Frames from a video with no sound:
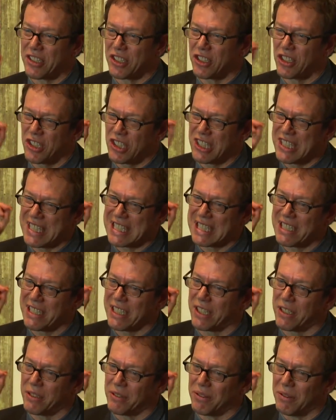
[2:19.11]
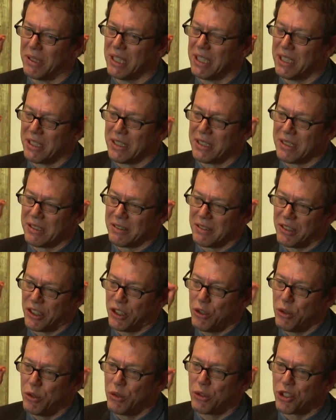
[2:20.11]
It's telling you,
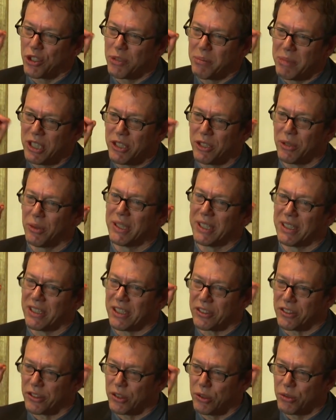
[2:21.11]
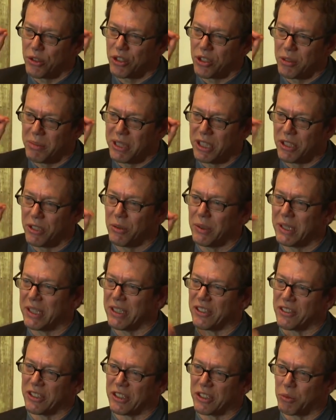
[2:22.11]
you should be doing this, you should be
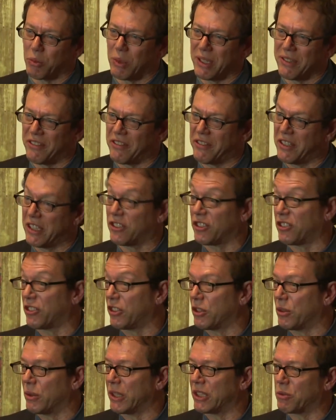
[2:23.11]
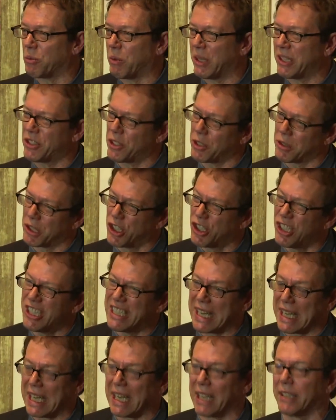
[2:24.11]
doing this. It's what fits you, it's what you're
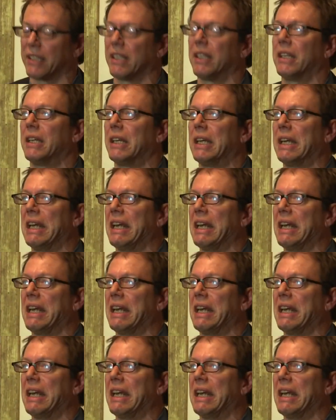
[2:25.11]
good at.